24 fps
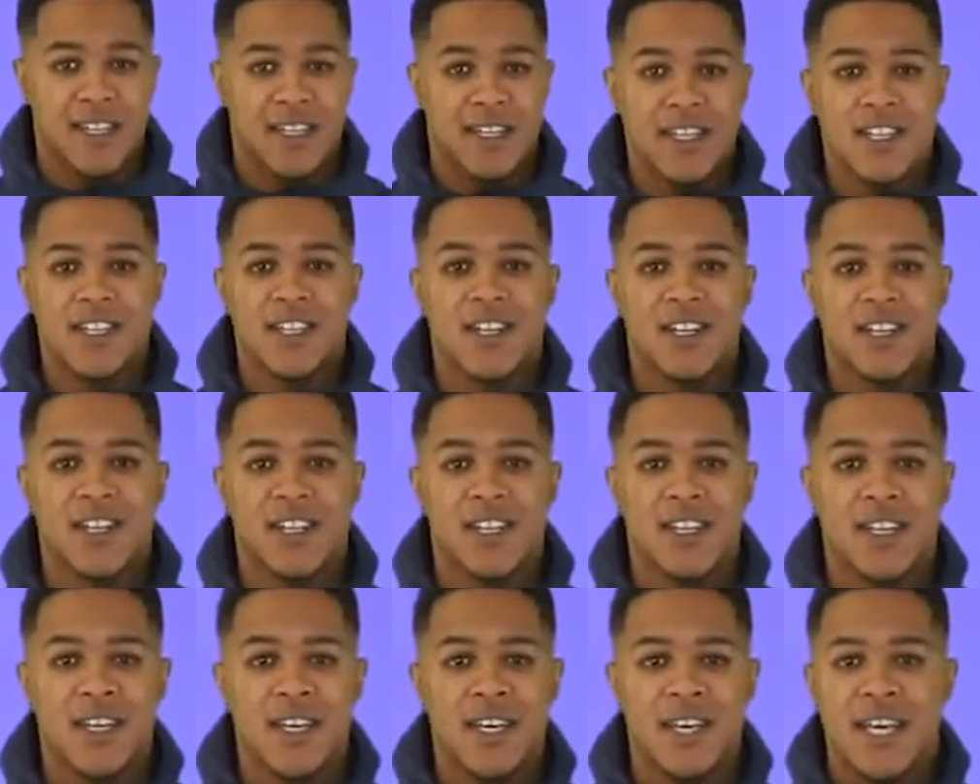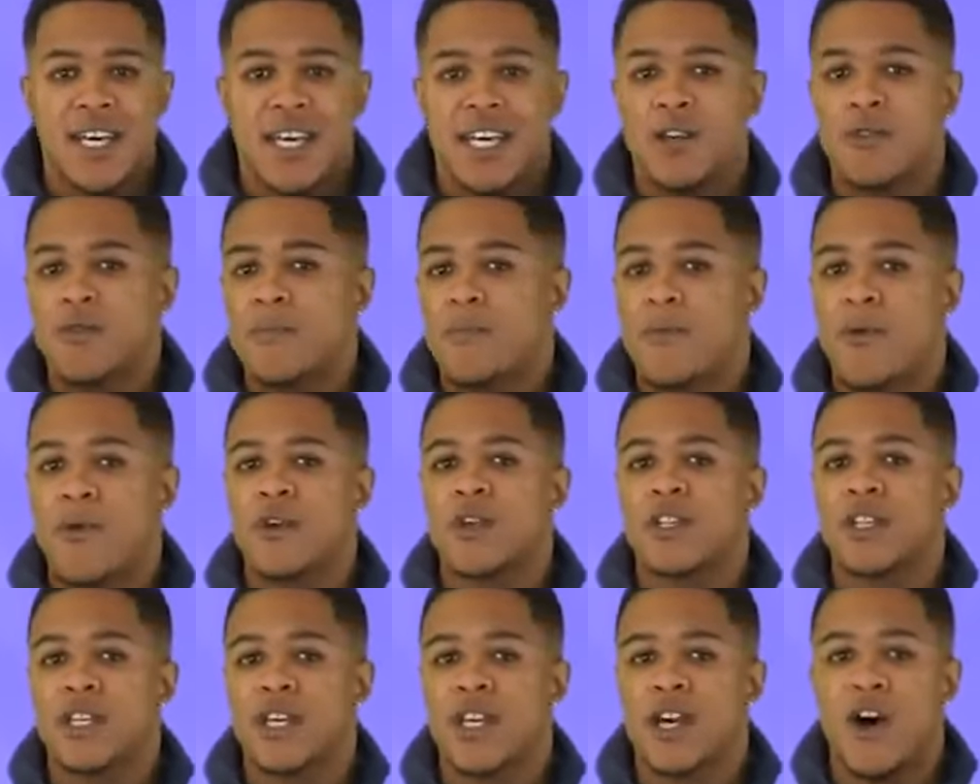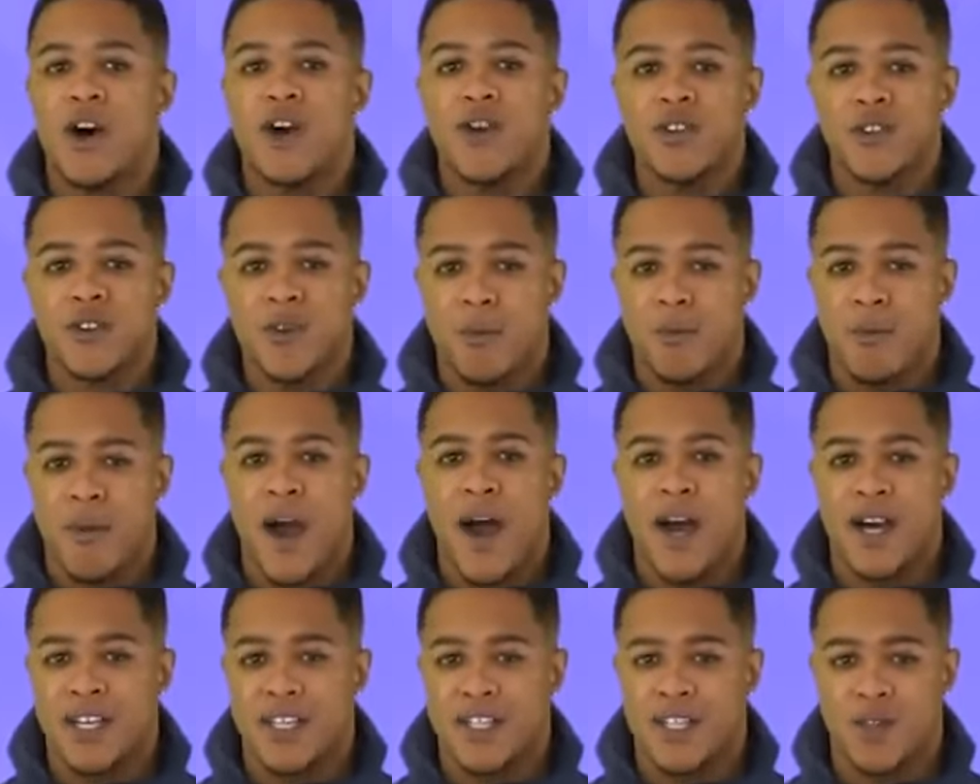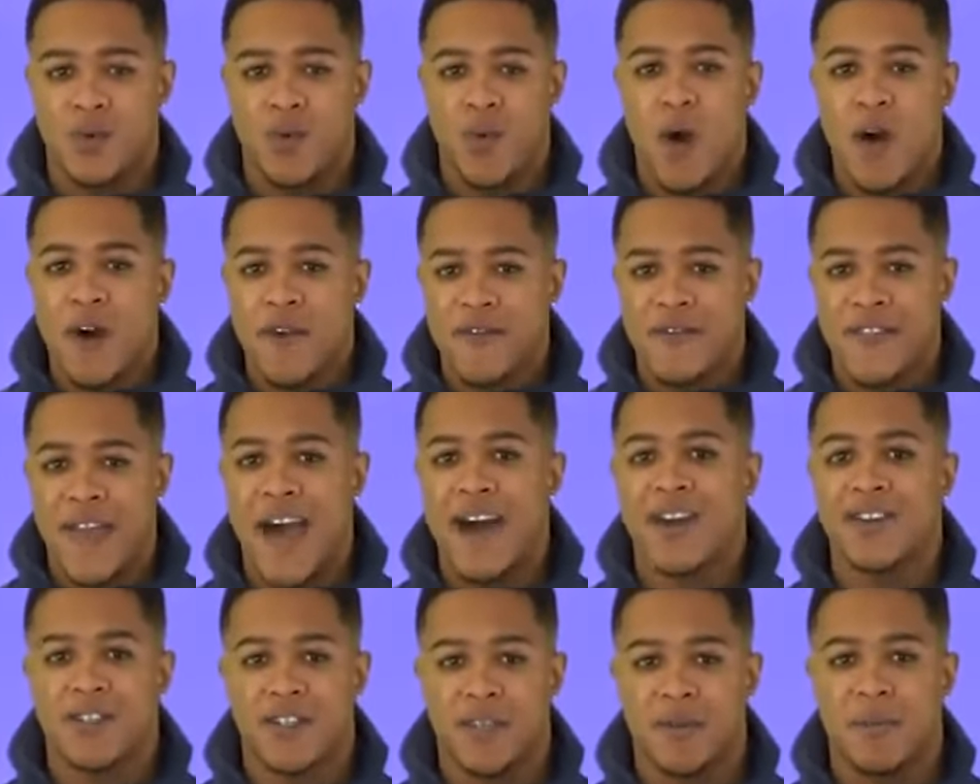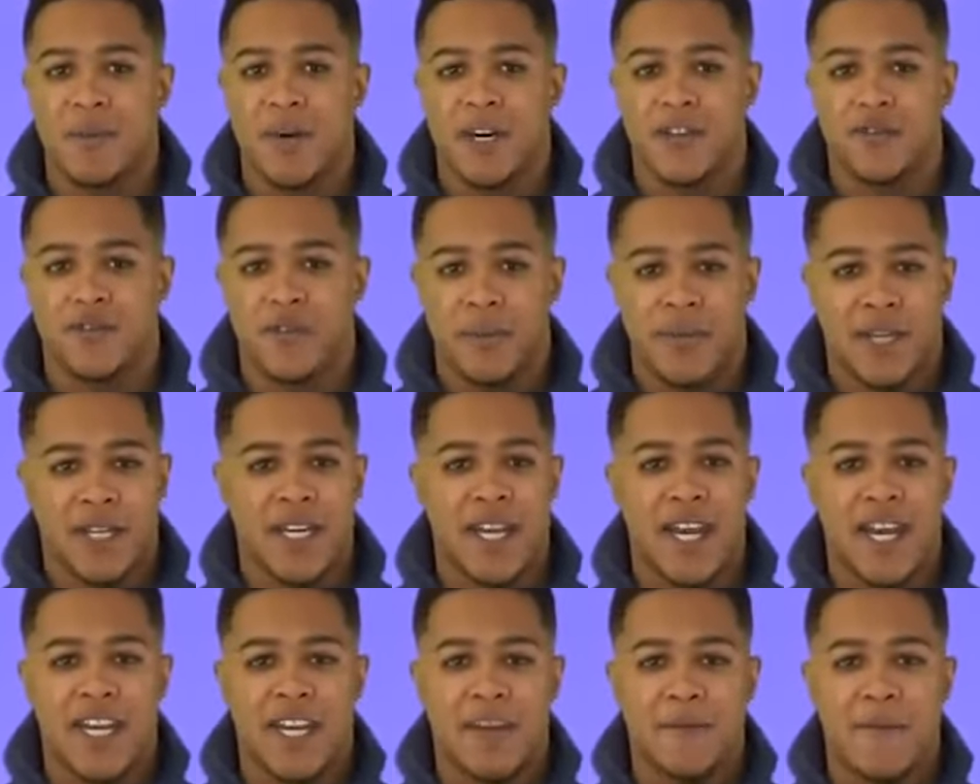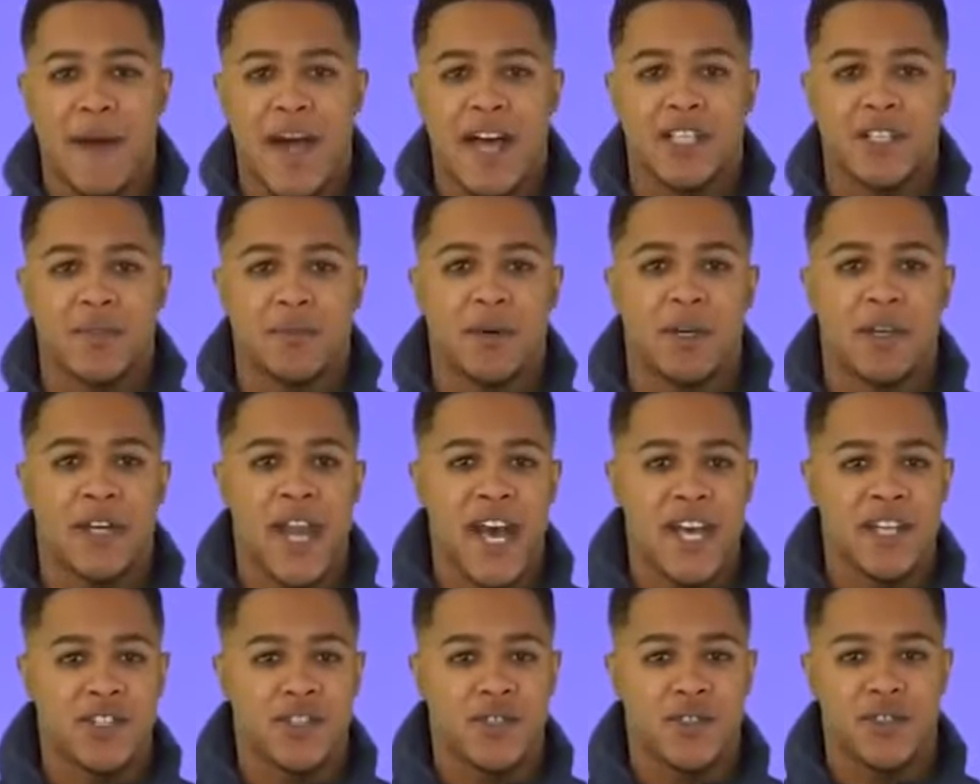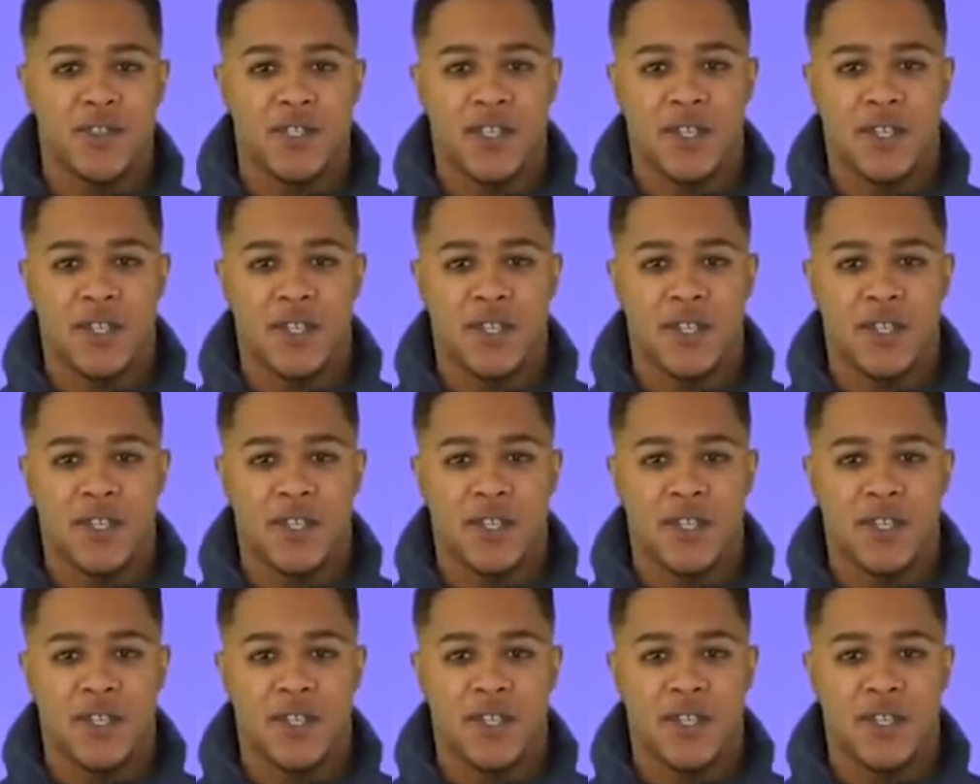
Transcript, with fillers: Additionally, he reportedly also pockets 12,000 a month from the Canadian basketball national